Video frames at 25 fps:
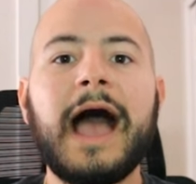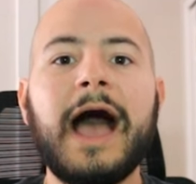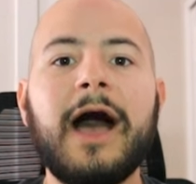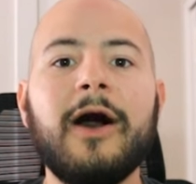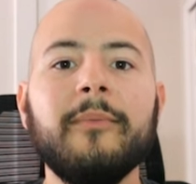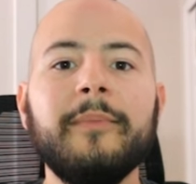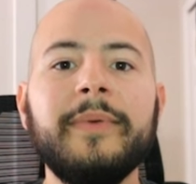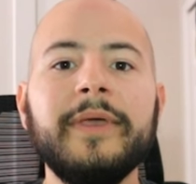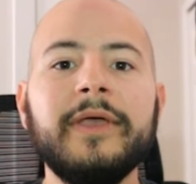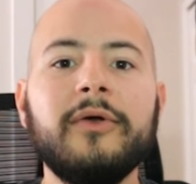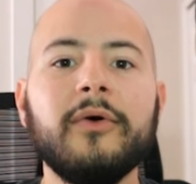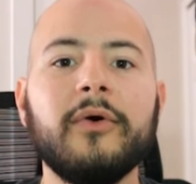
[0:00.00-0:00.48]

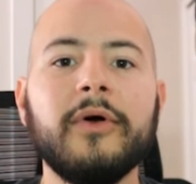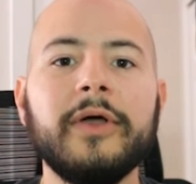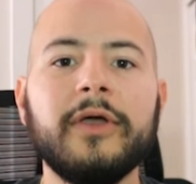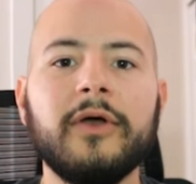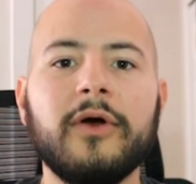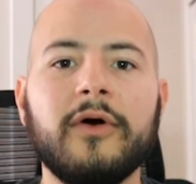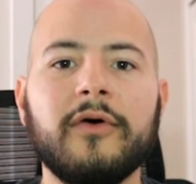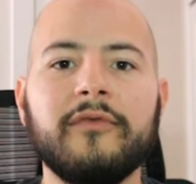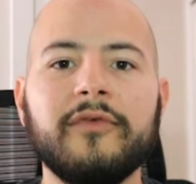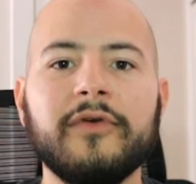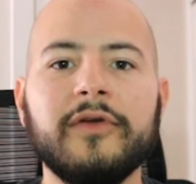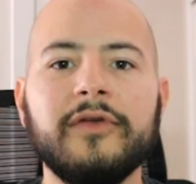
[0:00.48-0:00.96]
I'll be going
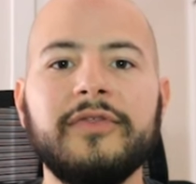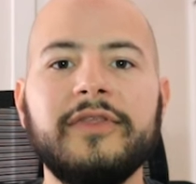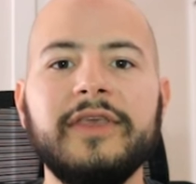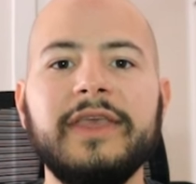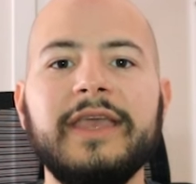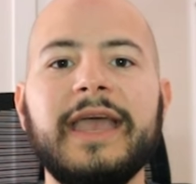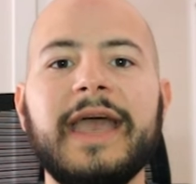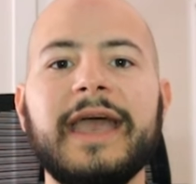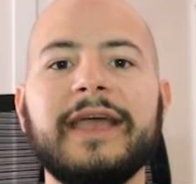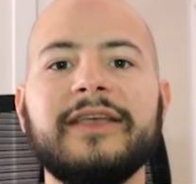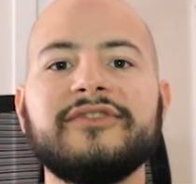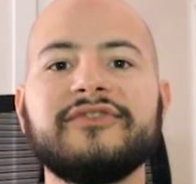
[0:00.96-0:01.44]
over
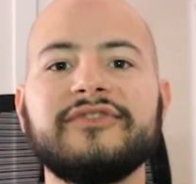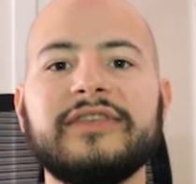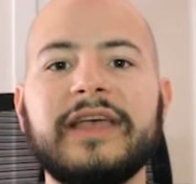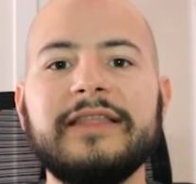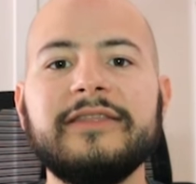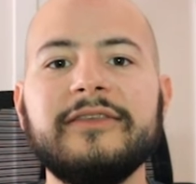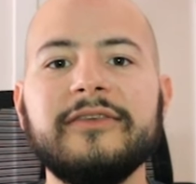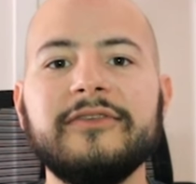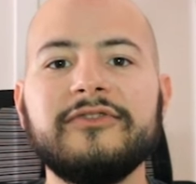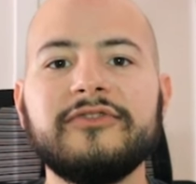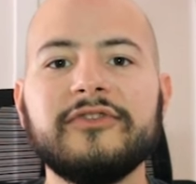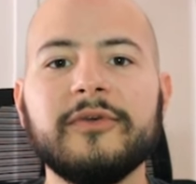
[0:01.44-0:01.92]
the
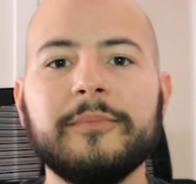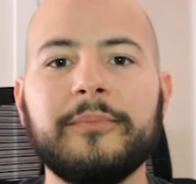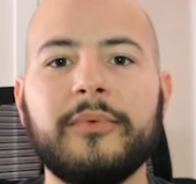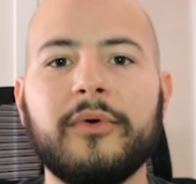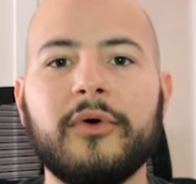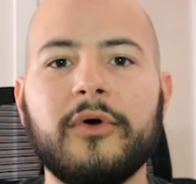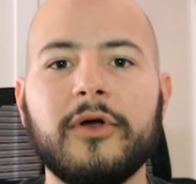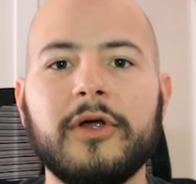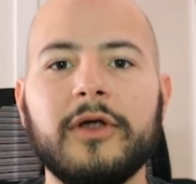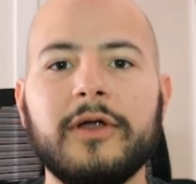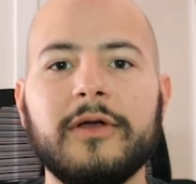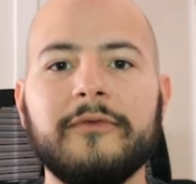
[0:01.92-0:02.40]
extended
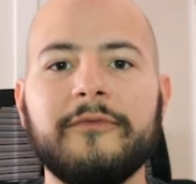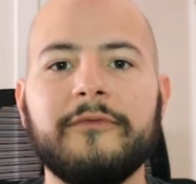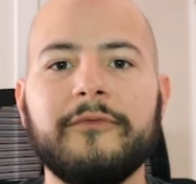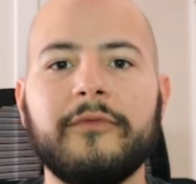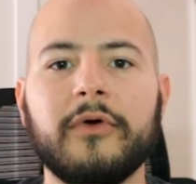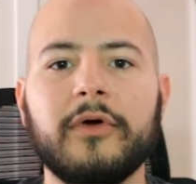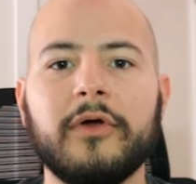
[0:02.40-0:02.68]
support